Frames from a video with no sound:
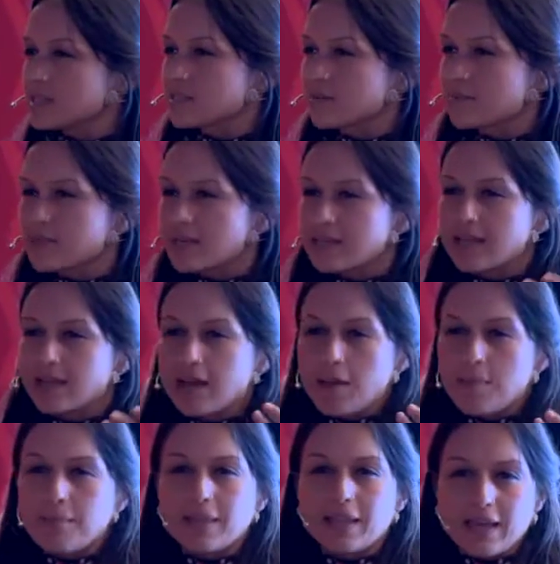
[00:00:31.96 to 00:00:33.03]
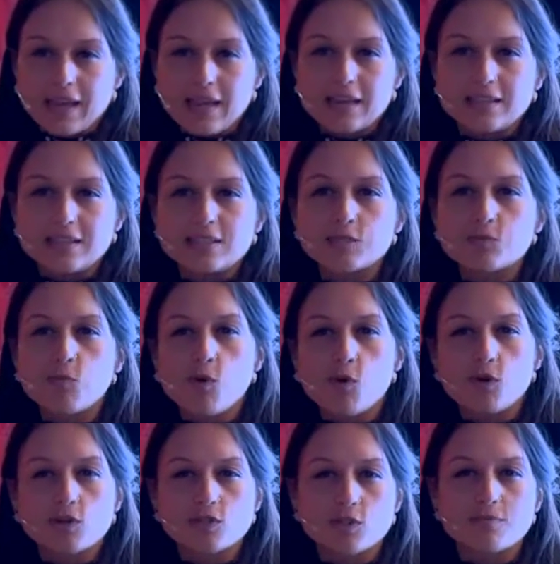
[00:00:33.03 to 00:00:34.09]
something that I planned. It's
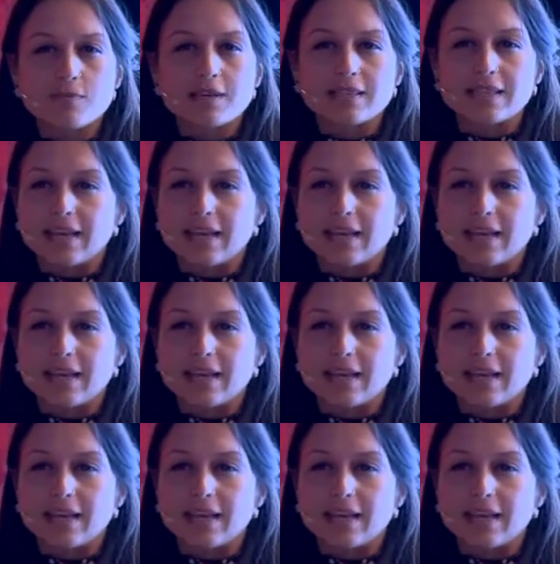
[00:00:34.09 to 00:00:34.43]
more something